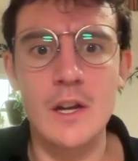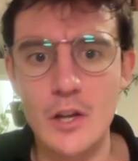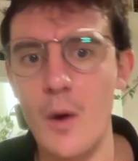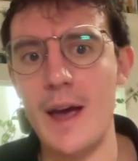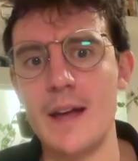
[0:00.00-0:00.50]

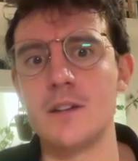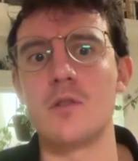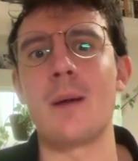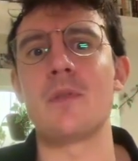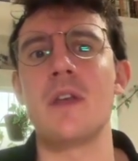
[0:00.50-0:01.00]
go ahead and
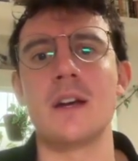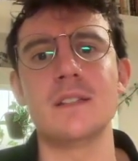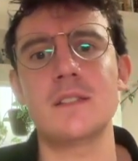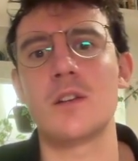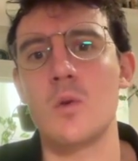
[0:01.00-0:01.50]
grab the knight.
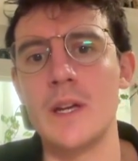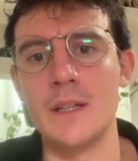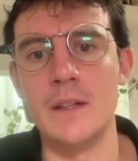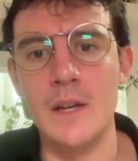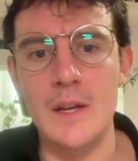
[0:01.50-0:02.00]
The
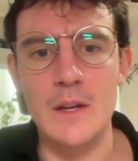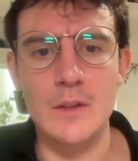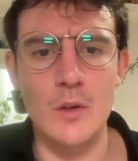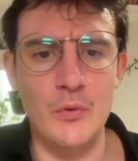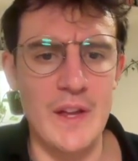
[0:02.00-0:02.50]
queen
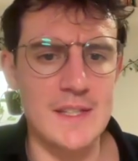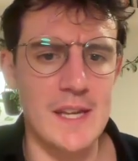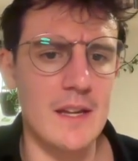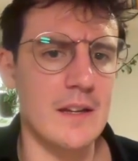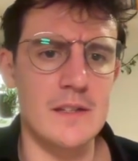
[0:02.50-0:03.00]
defends
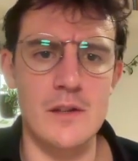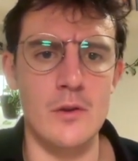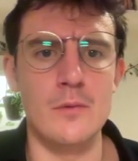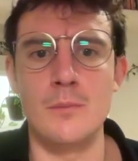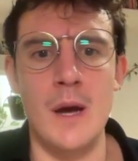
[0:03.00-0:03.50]
here,
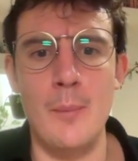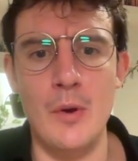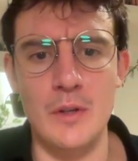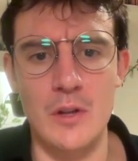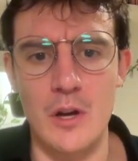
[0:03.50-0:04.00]
so my
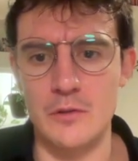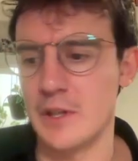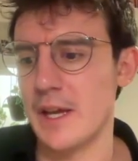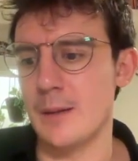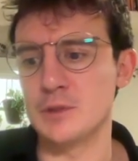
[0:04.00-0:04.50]
opponent can't
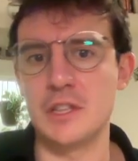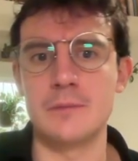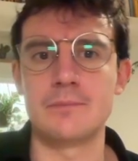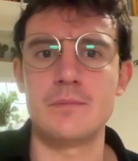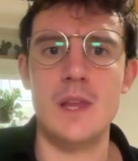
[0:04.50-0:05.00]
recapture.
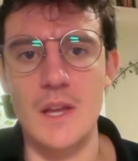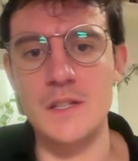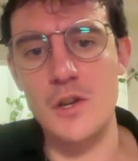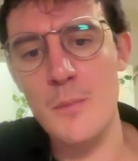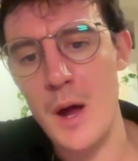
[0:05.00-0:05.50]
And
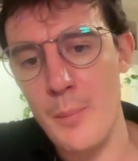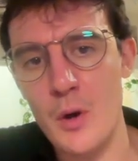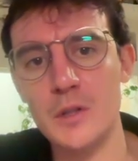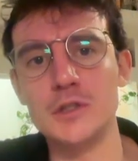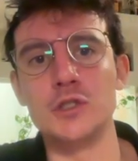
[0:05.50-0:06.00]
so my
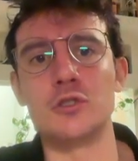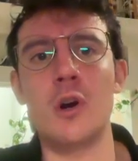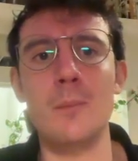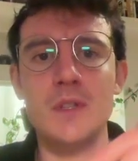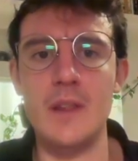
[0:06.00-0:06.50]
opponent
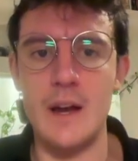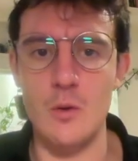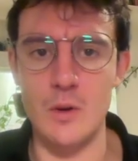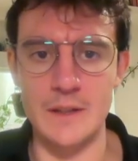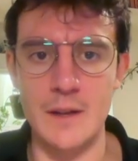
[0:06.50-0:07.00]
dropped their
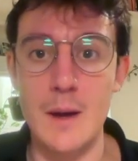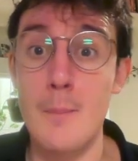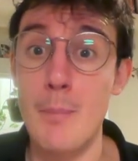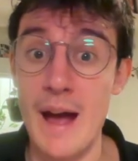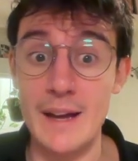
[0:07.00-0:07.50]
queen
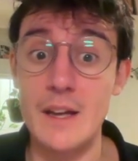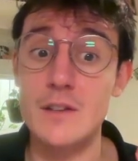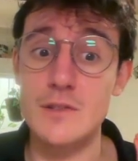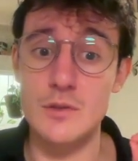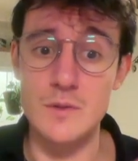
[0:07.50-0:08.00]
back
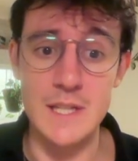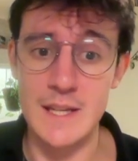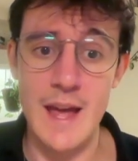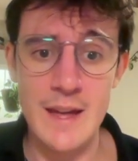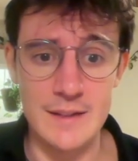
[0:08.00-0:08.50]
to
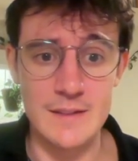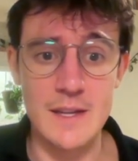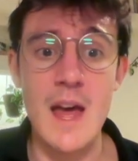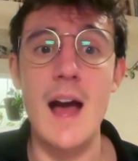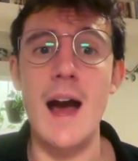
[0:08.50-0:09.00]
d8,
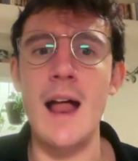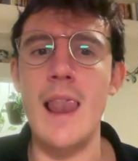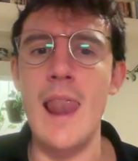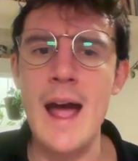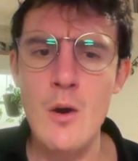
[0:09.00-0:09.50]

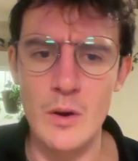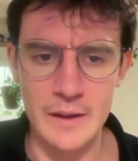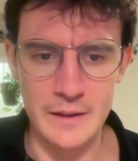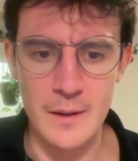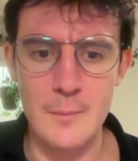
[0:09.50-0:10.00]
allowing
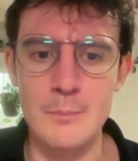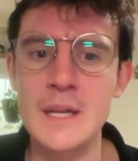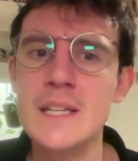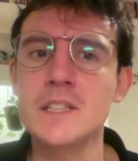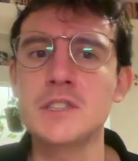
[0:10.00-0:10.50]

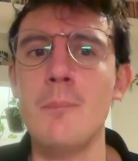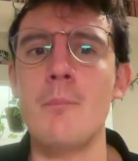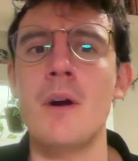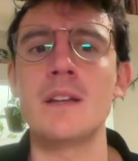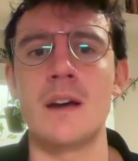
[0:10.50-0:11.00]
me to jump
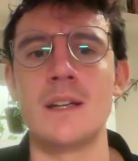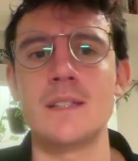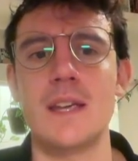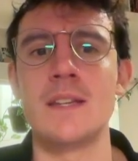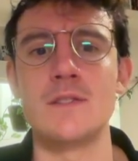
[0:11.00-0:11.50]
my knight
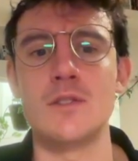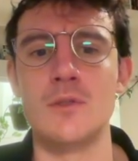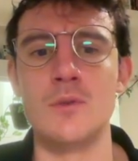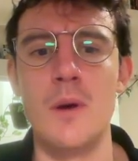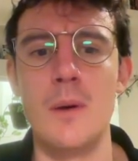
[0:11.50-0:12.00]

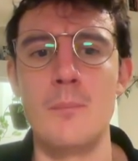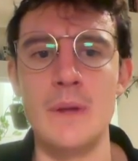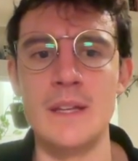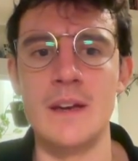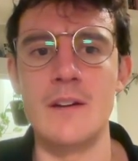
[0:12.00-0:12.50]
into
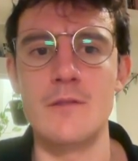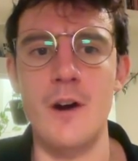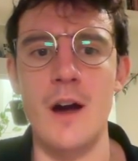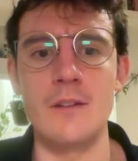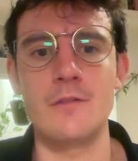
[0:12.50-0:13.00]

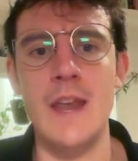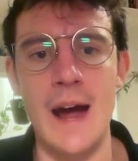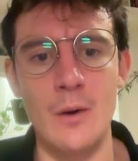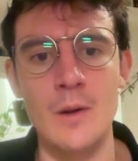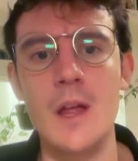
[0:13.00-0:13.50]
b5.
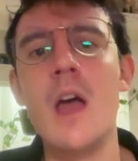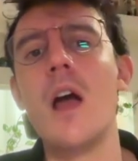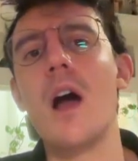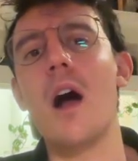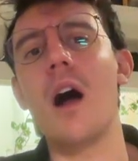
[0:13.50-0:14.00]
Now,
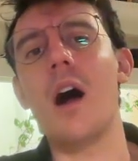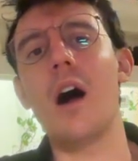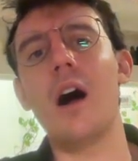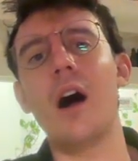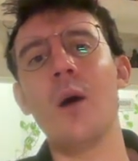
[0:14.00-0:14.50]

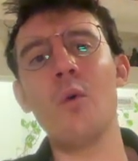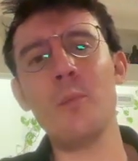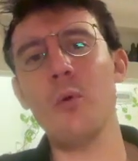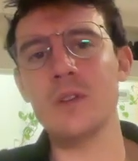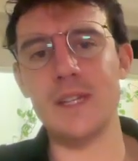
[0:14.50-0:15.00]
I want
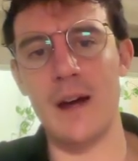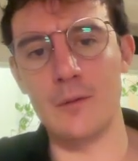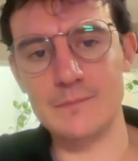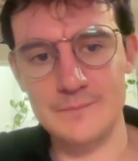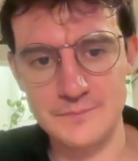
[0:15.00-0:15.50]
to point out